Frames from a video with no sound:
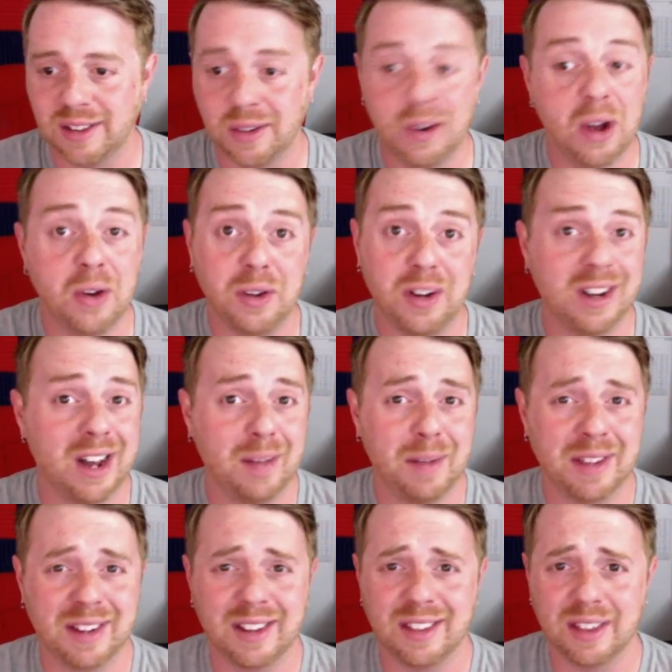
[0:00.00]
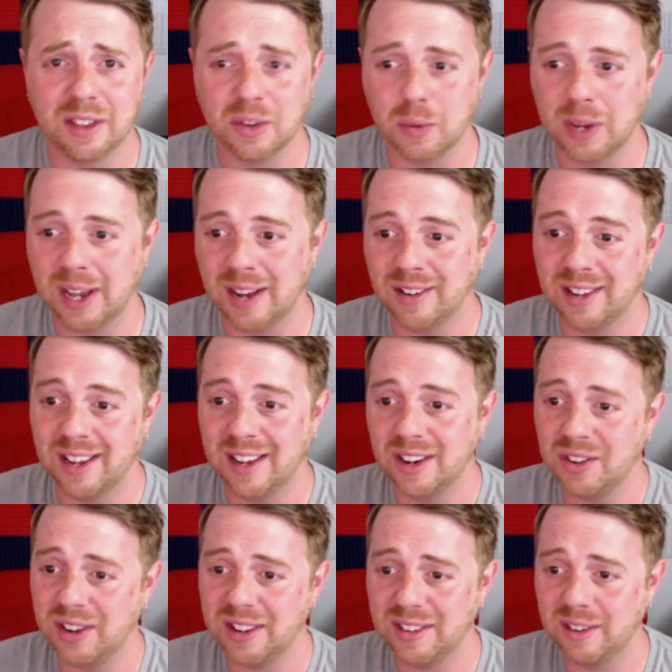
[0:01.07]
So no, you did not miss anything this week. I just didn't get a
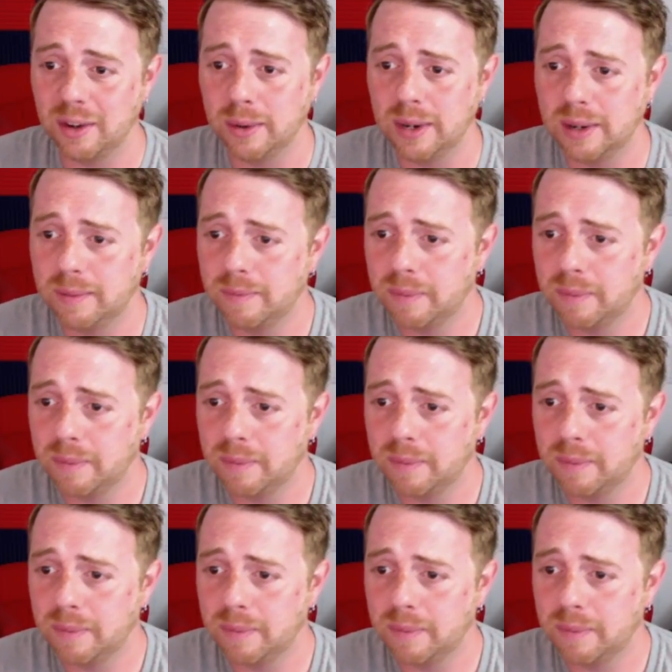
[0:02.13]
chance to do it,